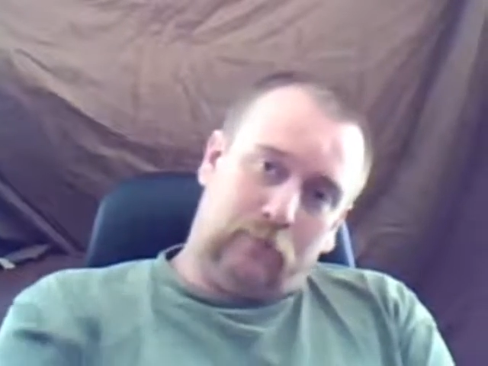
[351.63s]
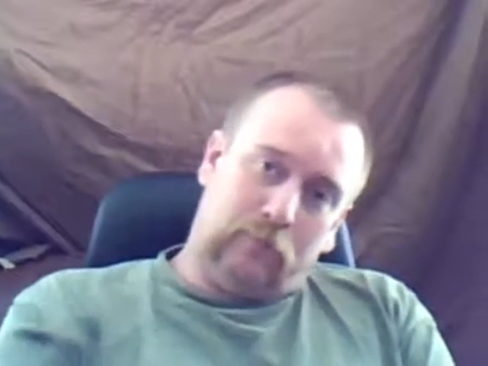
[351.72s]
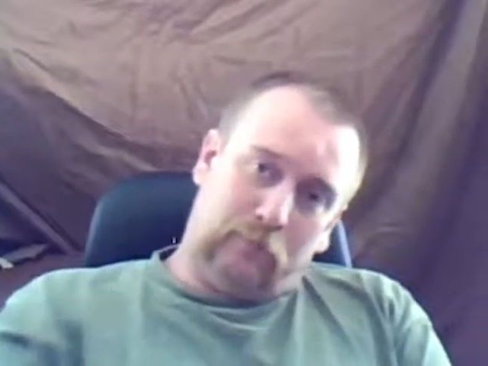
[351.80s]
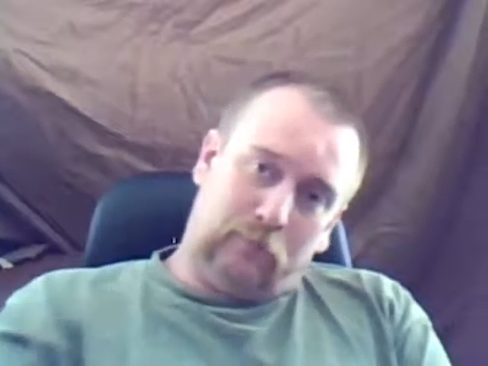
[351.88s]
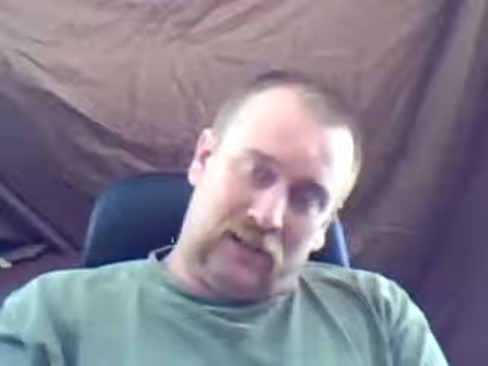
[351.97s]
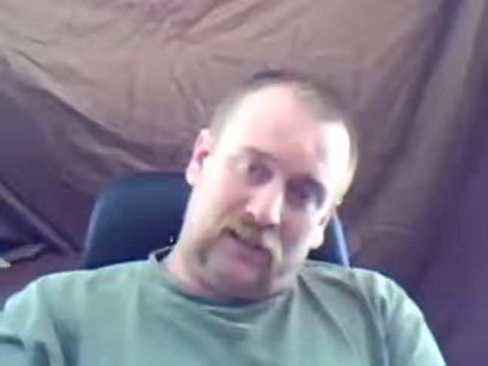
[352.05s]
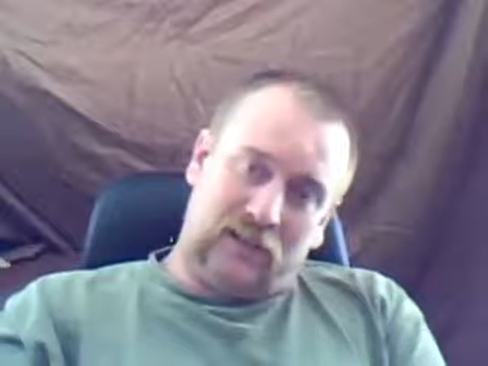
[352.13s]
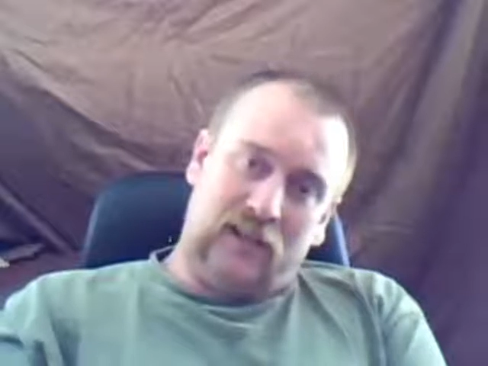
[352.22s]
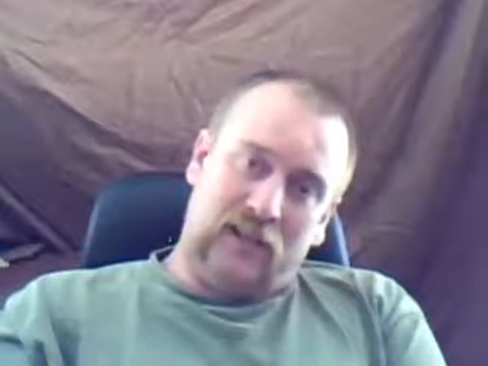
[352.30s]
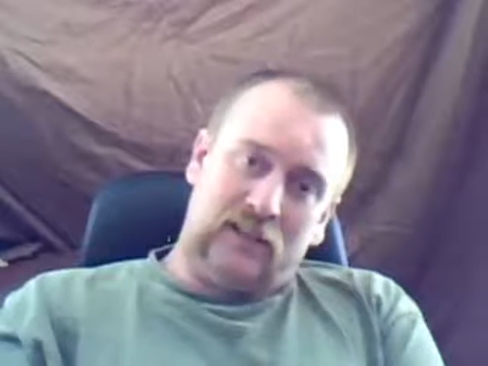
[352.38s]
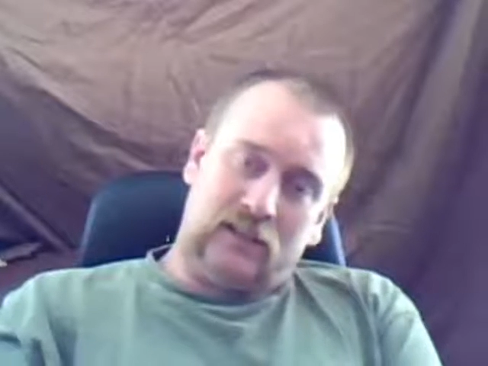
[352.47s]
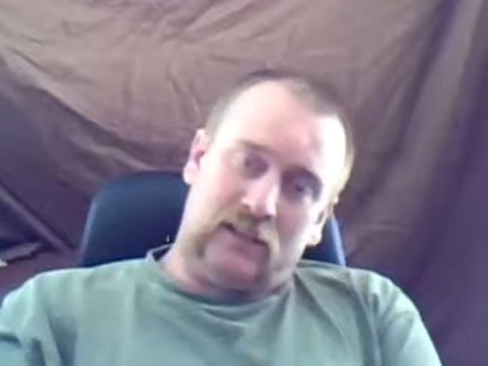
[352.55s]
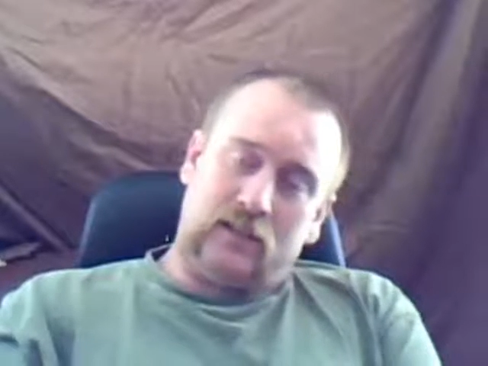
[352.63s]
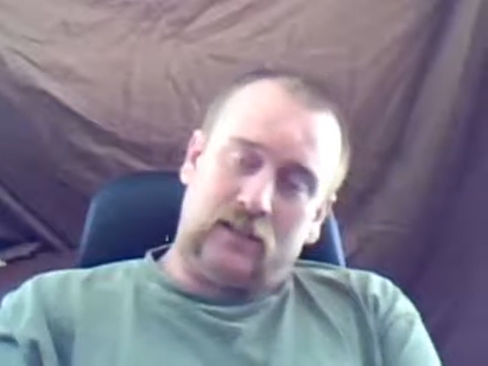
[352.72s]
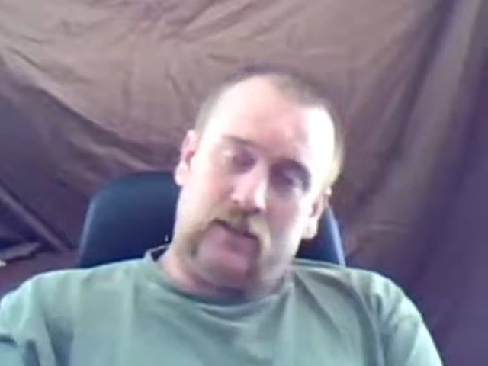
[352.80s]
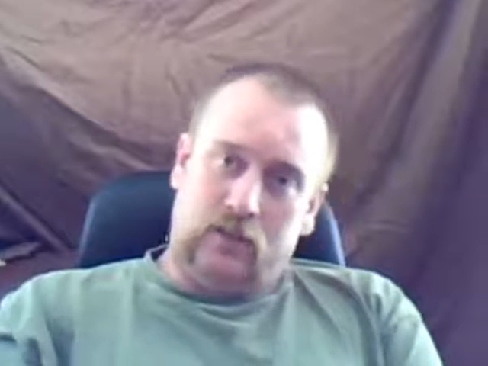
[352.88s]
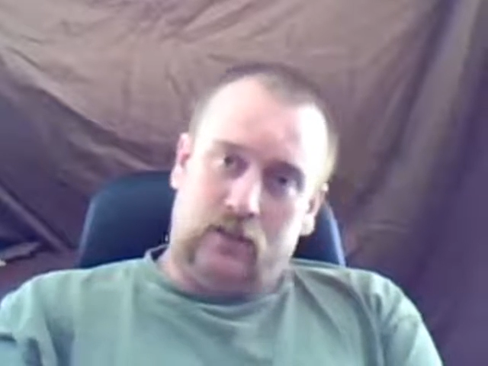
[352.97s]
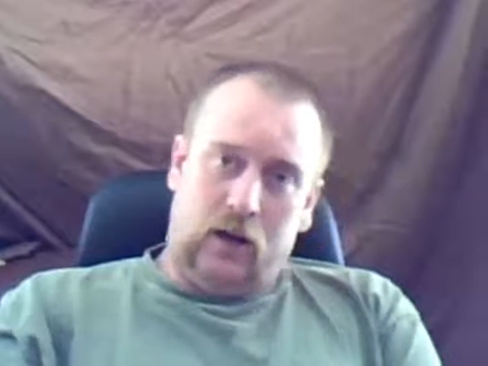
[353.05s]
My son's
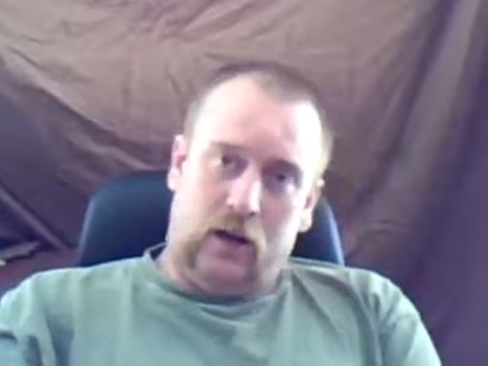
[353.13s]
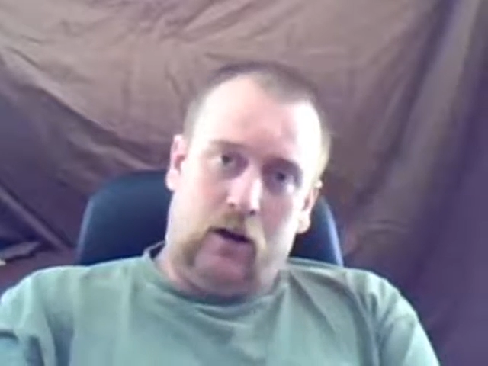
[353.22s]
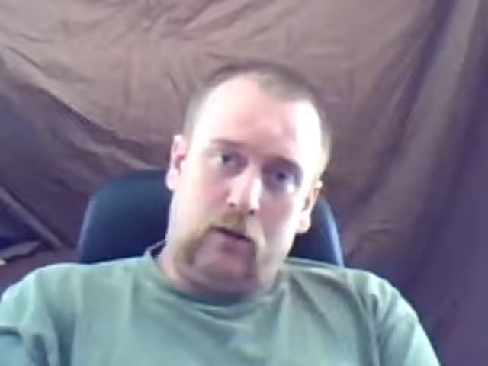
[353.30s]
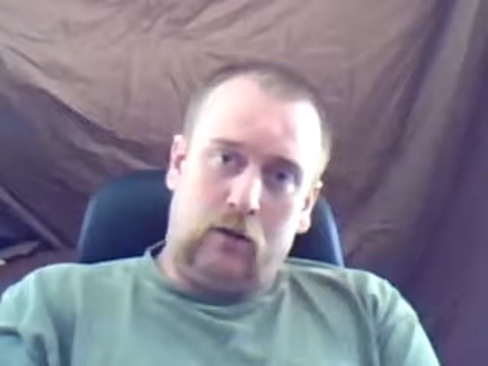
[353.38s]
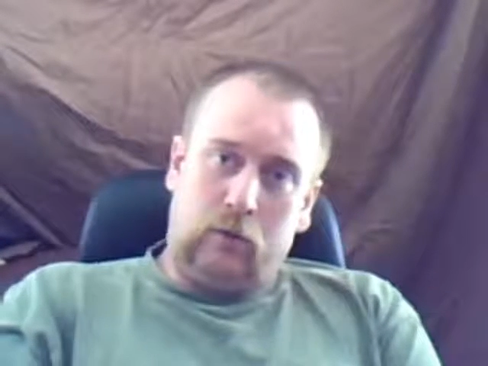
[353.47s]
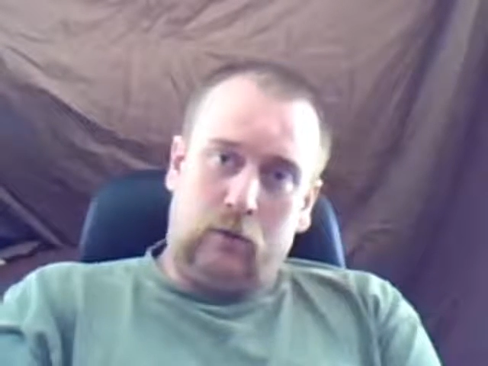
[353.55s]
young,